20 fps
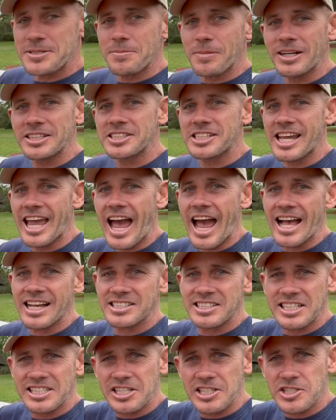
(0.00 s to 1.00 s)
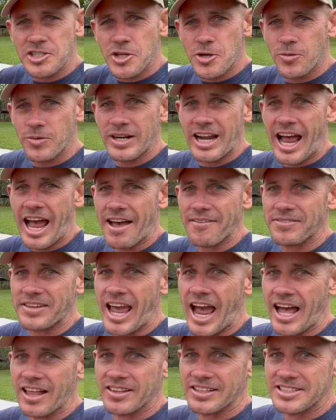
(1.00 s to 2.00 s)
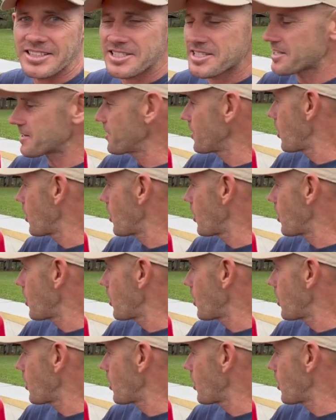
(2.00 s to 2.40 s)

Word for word: much gas, this is 2.5 gallons.